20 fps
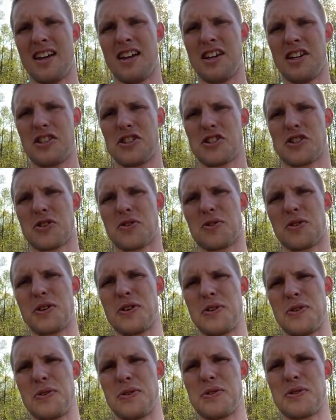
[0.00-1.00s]

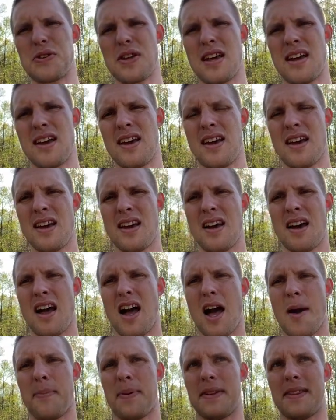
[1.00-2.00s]
screws
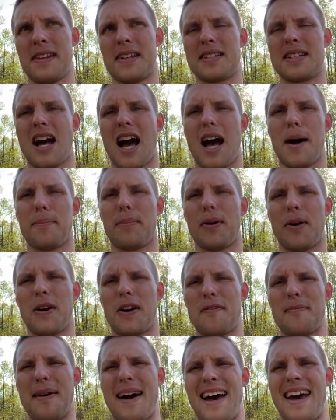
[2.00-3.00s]
up in the top part
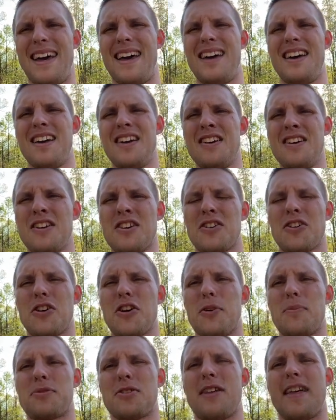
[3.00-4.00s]
of my
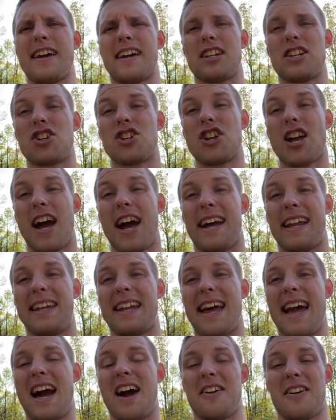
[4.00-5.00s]
coop so they can shine
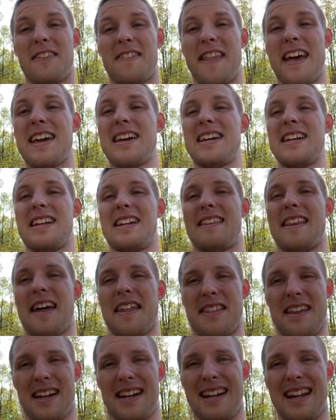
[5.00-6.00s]
down, and they heated that
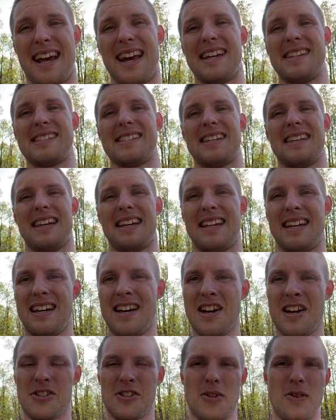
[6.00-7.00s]
thing nicely.
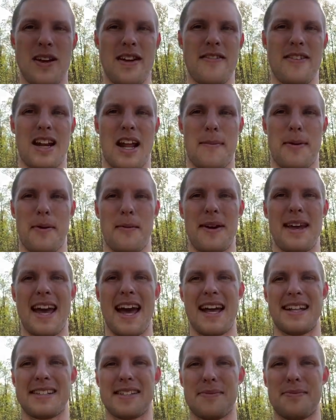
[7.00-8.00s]
So we
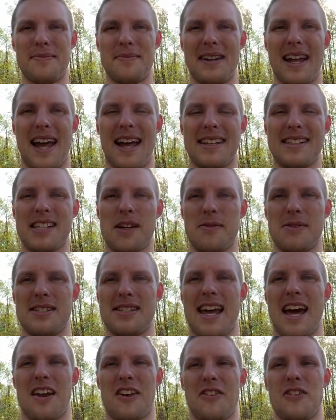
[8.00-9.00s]
had some nights that was
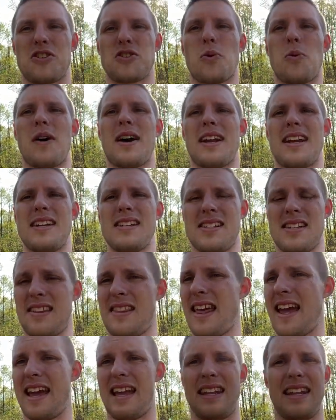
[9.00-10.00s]
down in the 20s, and
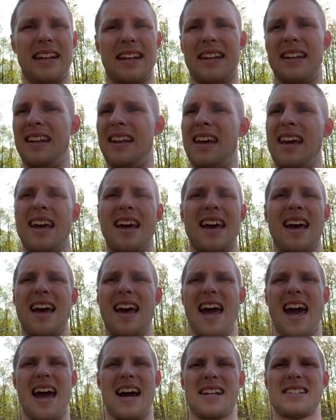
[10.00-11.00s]
they did
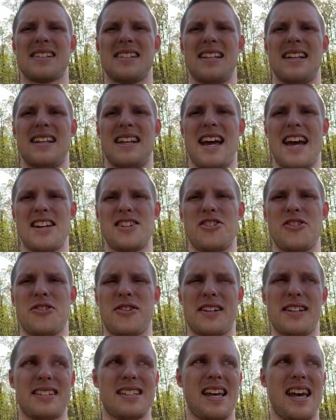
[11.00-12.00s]
excellent. As you
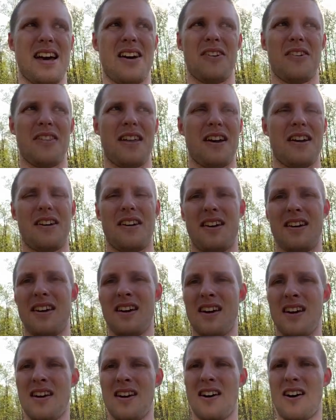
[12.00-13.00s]
can tell, they're
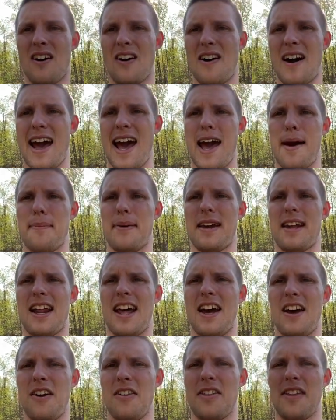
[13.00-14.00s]
all happy and
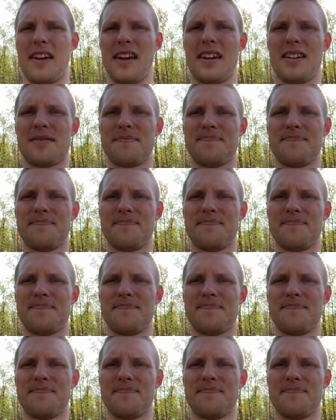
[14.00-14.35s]
healthy.